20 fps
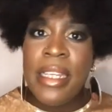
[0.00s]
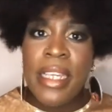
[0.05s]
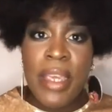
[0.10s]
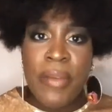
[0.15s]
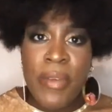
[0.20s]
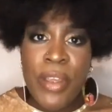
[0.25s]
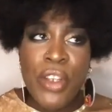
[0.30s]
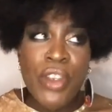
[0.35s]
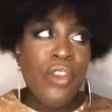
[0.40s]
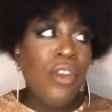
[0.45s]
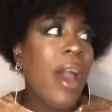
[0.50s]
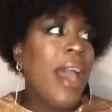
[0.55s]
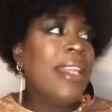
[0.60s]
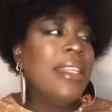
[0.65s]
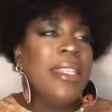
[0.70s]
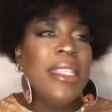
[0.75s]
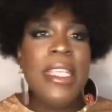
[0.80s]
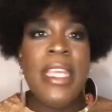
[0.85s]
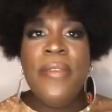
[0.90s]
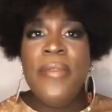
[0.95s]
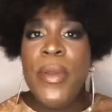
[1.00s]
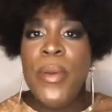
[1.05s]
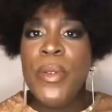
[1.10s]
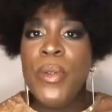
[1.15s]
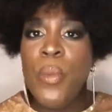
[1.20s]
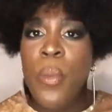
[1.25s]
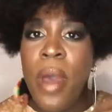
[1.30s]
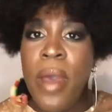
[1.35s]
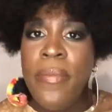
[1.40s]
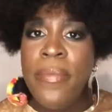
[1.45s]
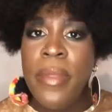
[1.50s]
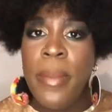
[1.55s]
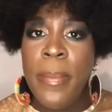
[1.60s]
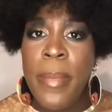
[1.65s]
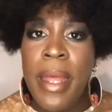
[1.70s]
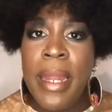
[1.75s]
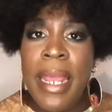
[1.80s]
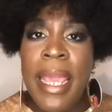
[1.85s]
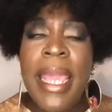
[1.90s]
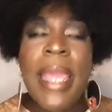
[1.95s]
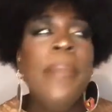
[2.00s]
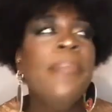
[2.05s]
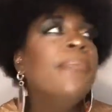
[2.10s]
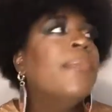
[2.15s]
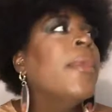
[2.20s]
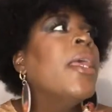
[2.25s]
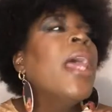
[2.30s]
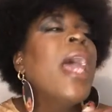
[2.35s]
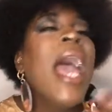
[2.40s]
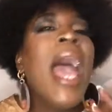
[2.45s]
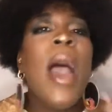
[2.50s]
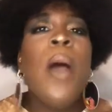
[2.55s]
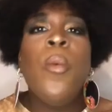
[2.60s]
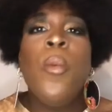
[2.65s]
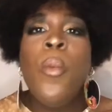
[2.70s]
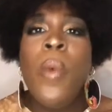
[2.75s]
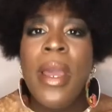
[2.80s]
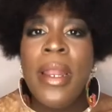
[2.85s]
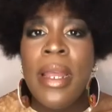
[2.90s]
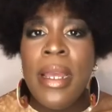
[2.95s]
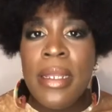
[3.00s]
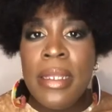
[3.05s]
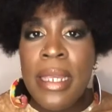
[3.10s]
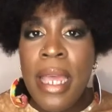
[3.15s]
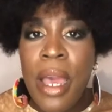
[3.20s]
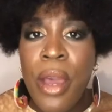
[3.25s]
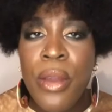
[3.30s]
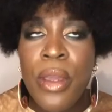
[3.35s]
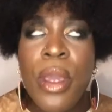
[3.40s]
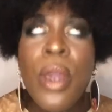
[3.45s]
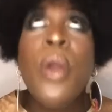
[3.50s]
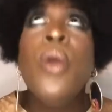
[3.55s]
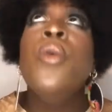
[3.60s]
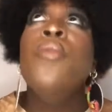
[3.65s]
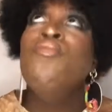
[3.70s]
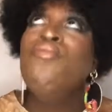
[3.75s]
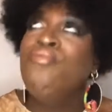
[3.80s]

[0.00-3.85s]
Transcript: give it a try and see if it was worth the money. And when I tell you,